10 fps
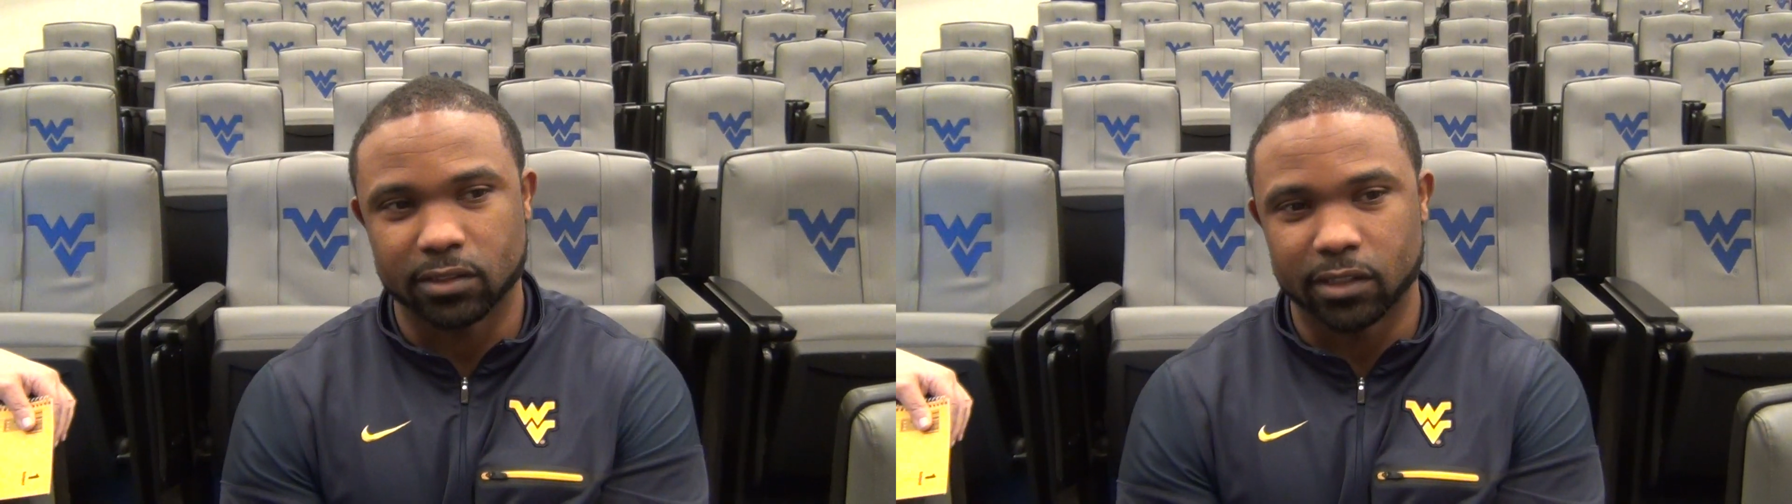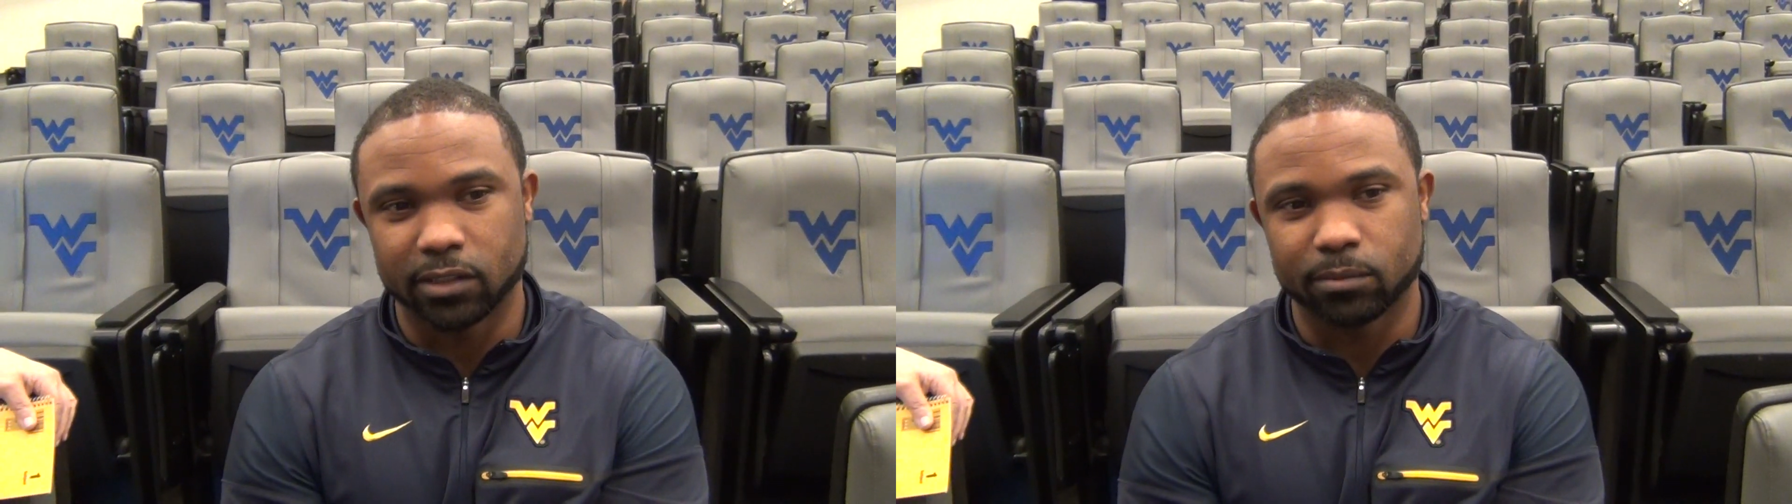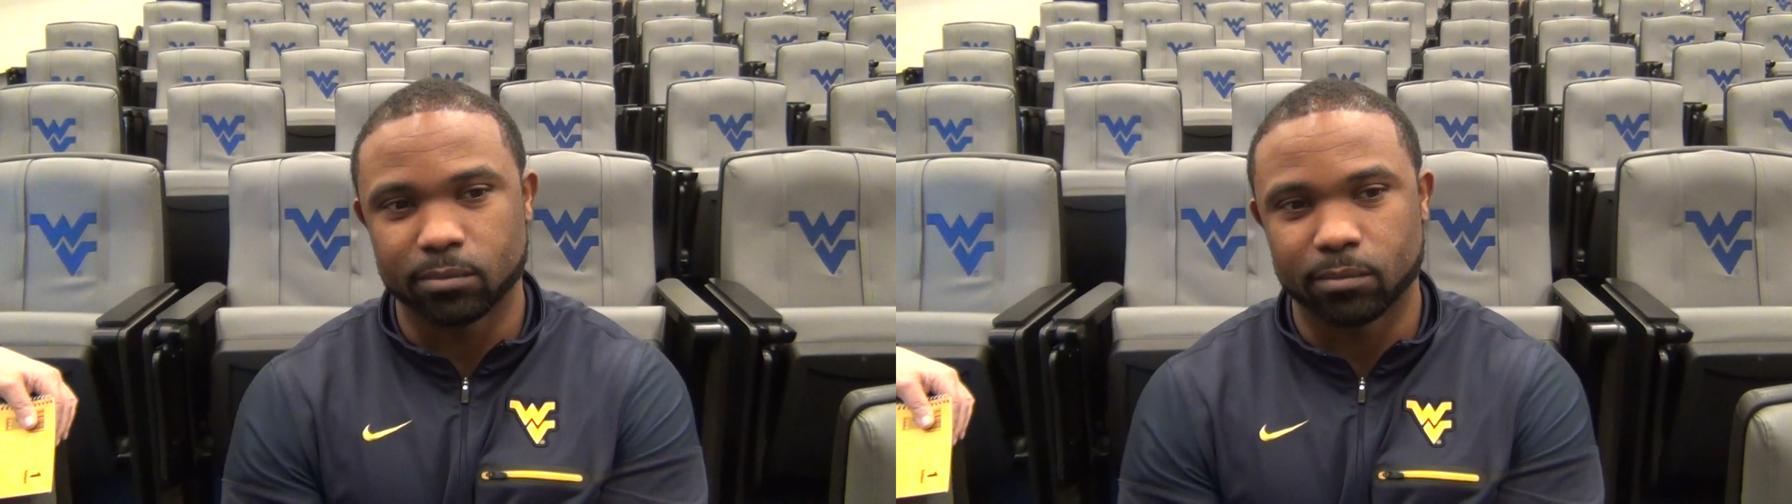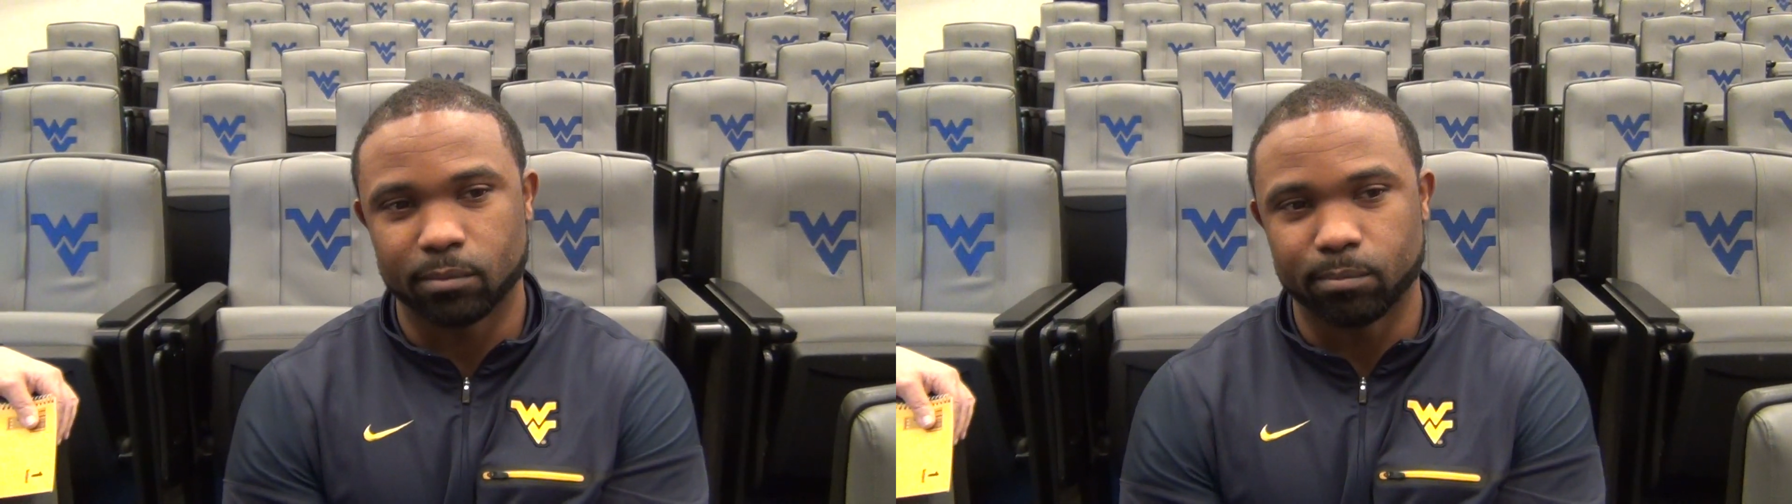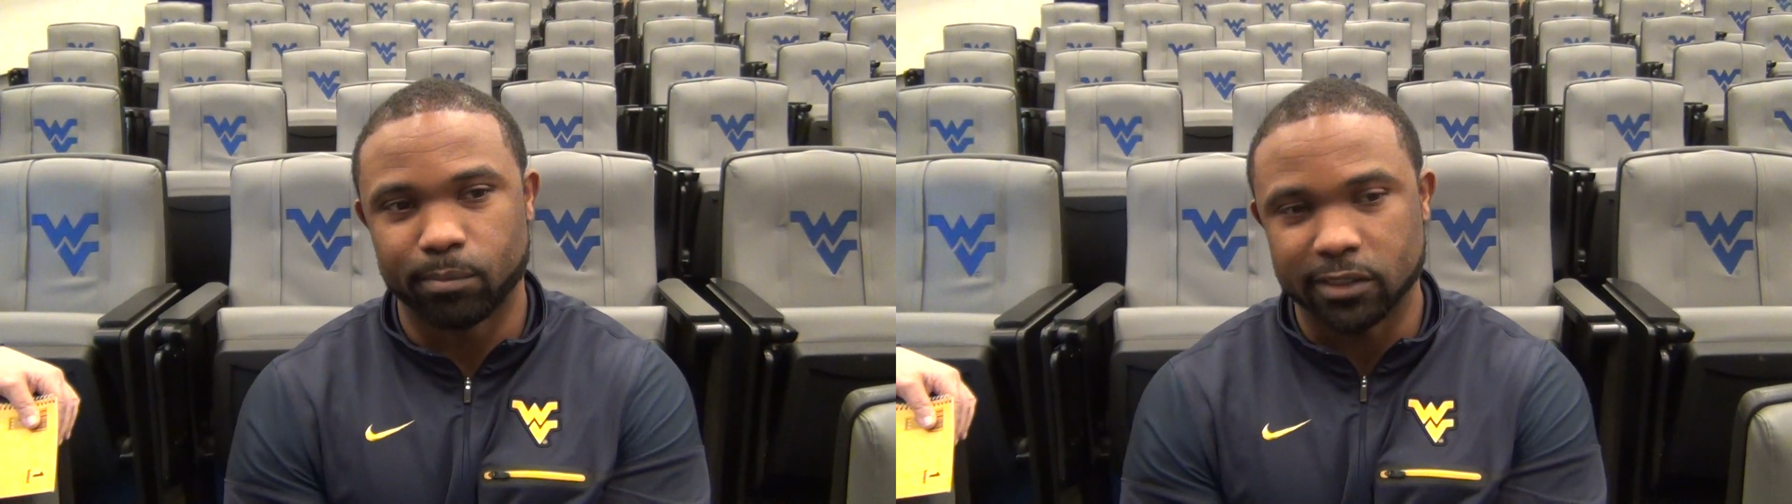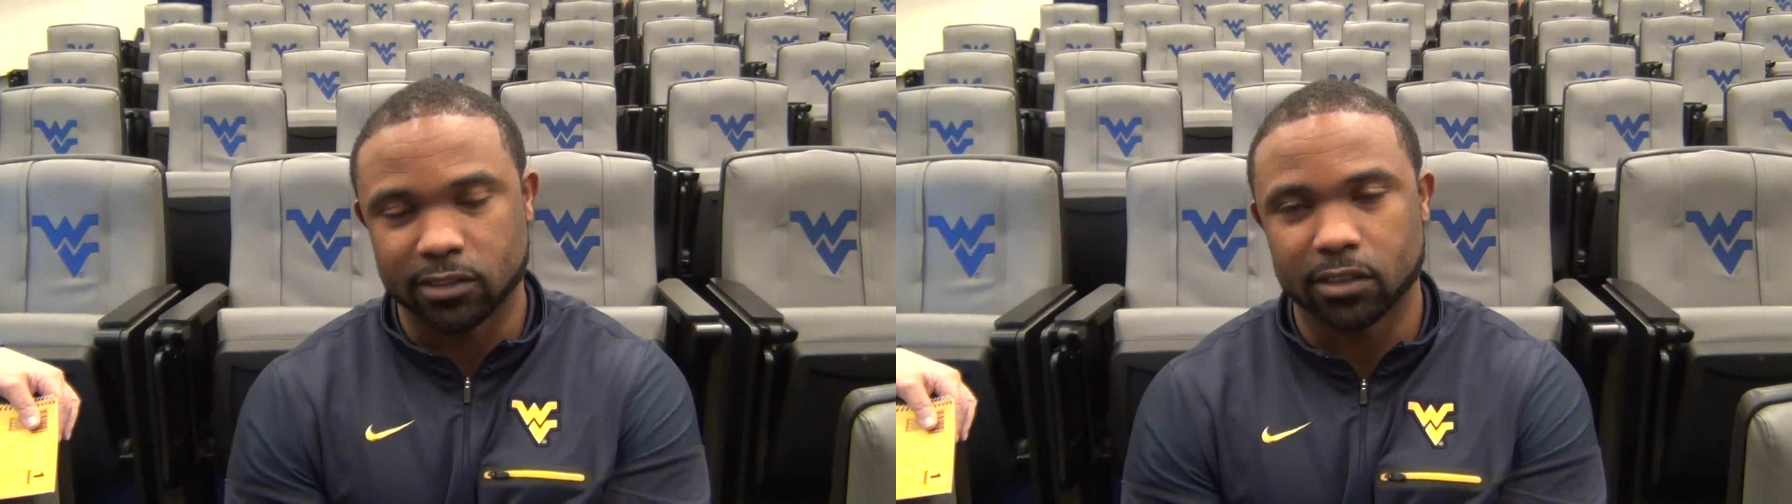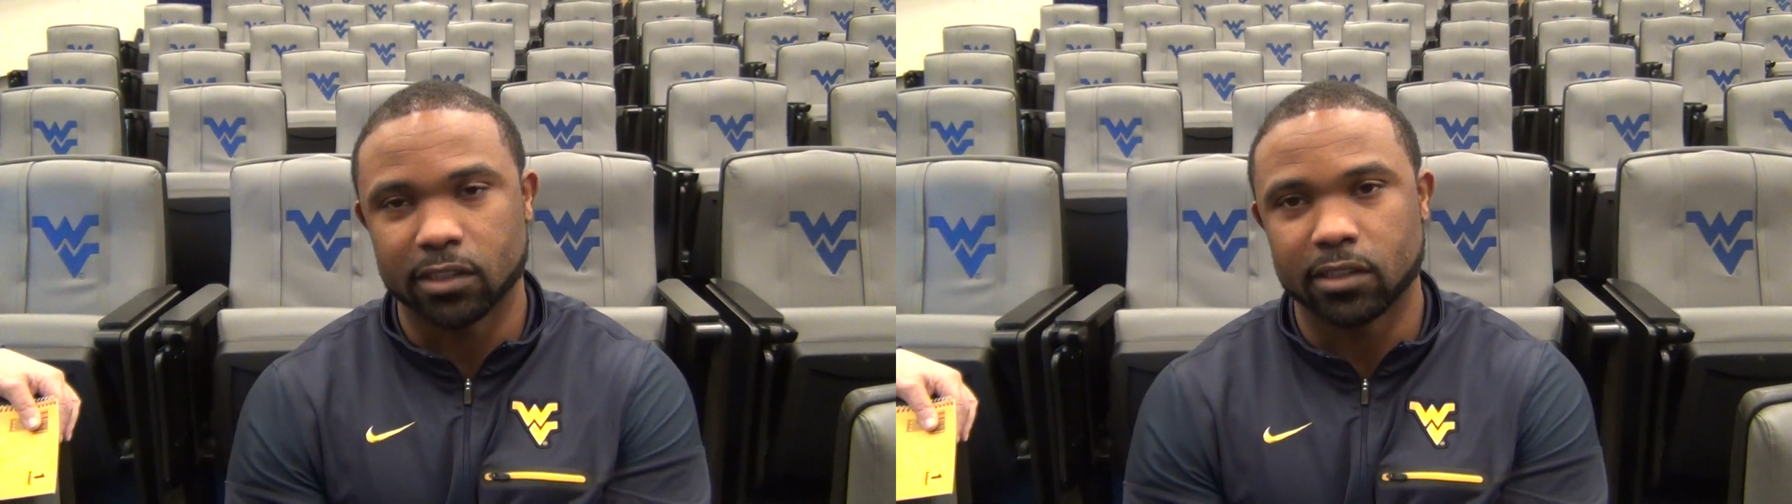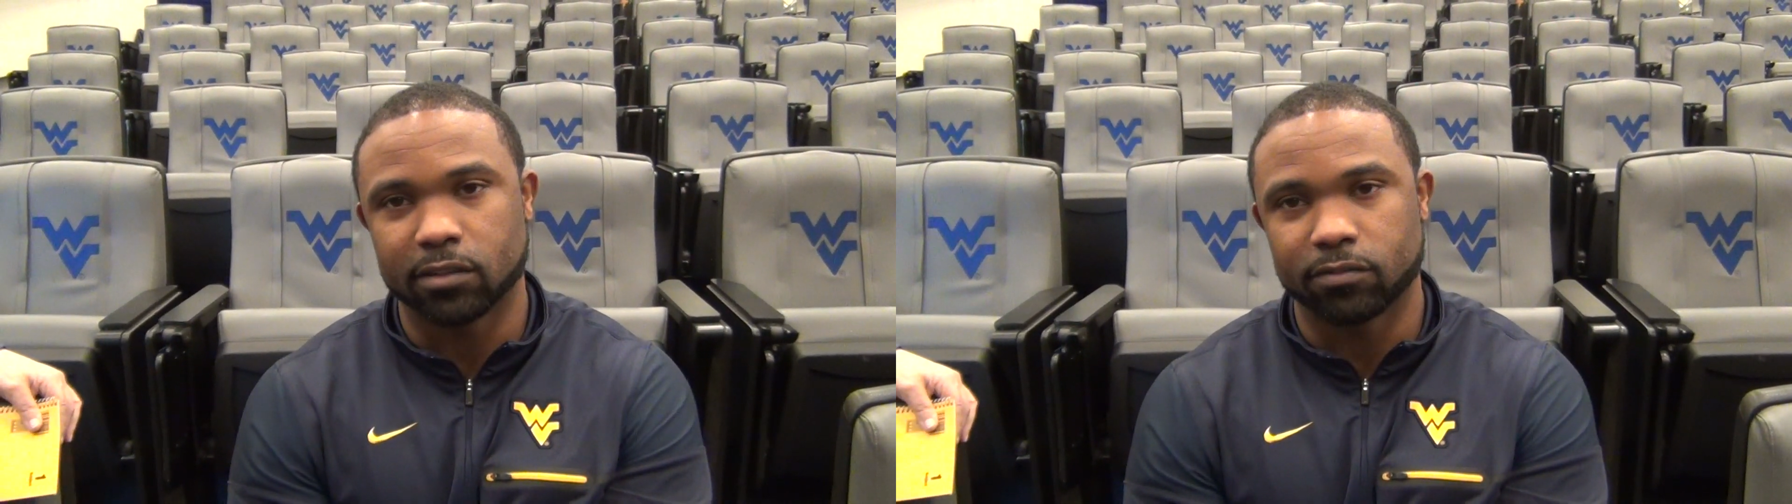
getting them mentally